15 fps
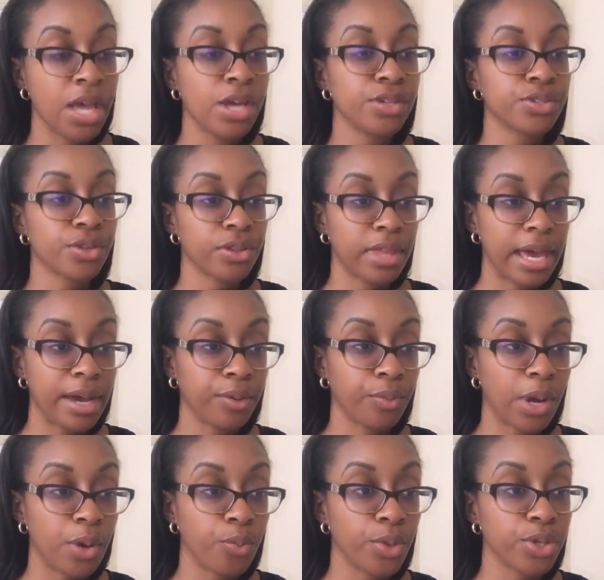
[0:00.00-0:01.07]
So that
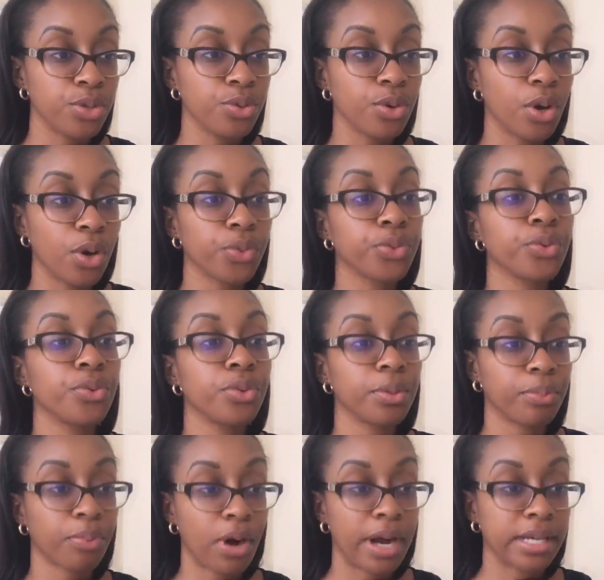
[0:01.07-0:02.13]
way when you go through the
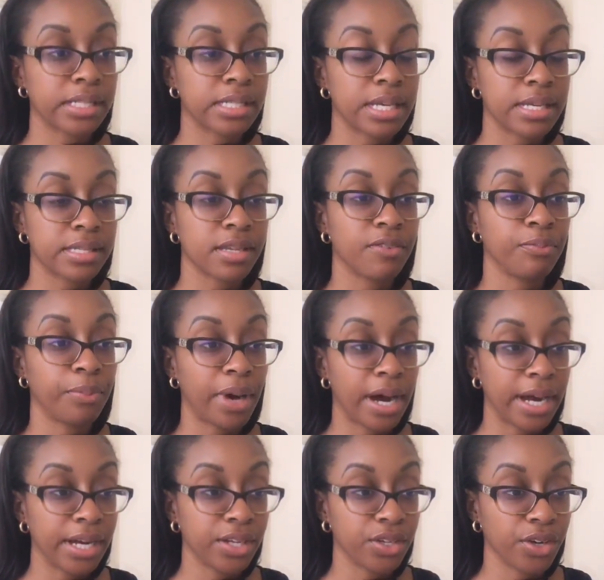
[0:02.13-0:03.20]
process of
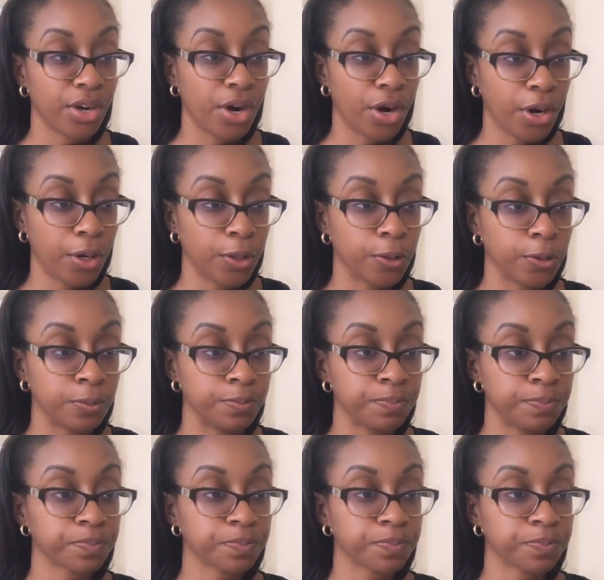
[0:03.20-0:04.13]
buying your home,